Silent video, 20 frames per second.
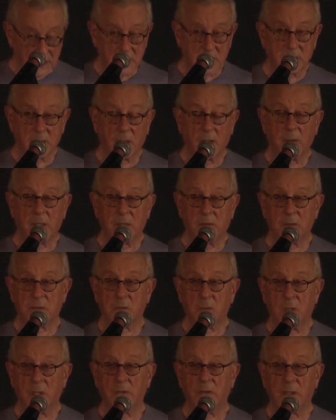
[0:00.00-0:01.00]
So he was
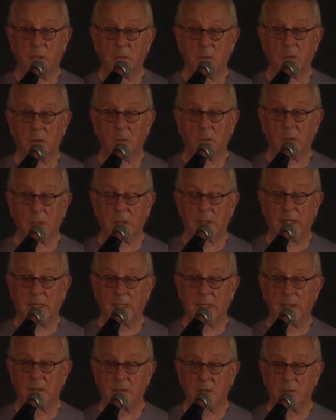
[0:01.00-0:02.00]
wondering, well, had
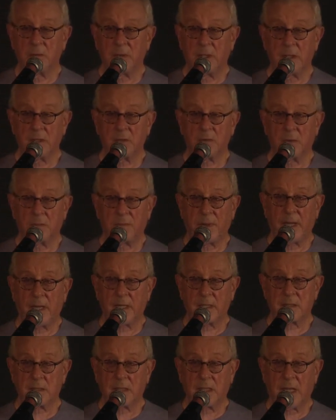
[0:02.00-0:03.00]
he tuned into a
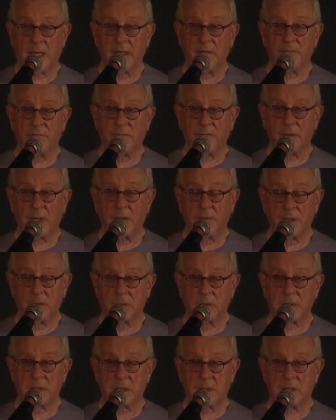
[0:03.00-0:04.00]
past life? I mean,
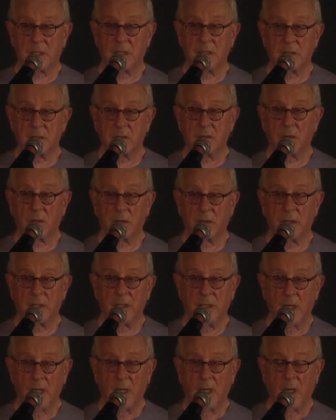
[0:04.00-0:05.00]
was this his
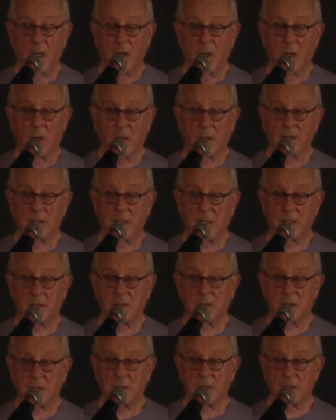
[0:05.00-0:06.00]
story? Or did it
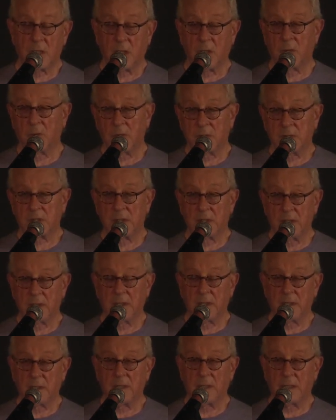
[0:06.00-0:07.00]
just show, which
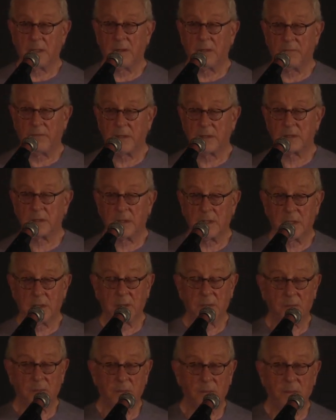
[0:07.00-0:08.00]
he
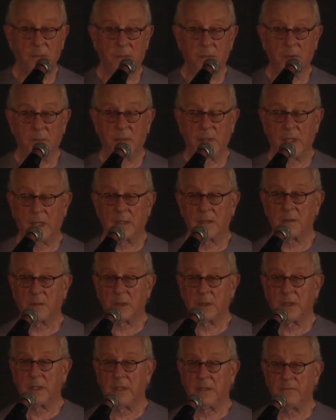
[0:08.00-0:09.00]
eventually began to
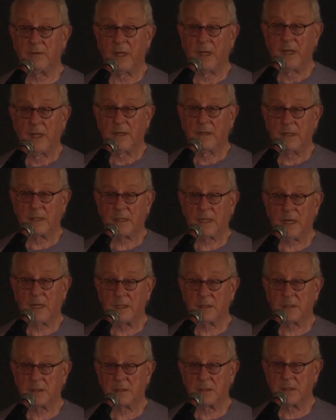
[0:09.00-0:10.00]
believe, that
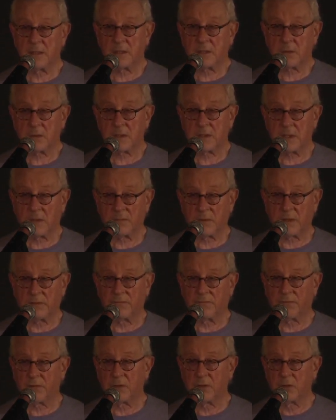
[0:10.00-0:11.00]
consciousness was something
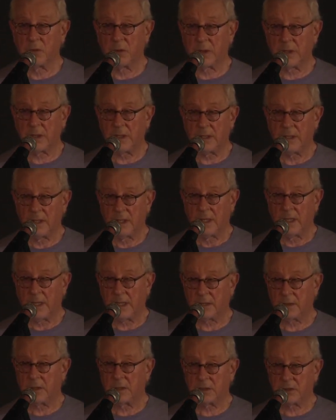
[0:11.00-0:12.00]
fluid
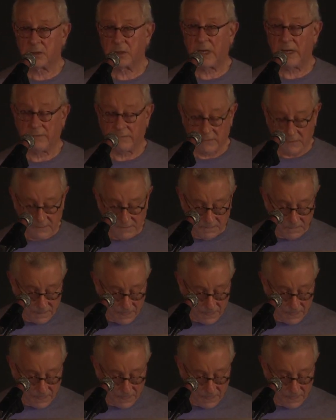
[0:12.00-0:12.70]
and could travel?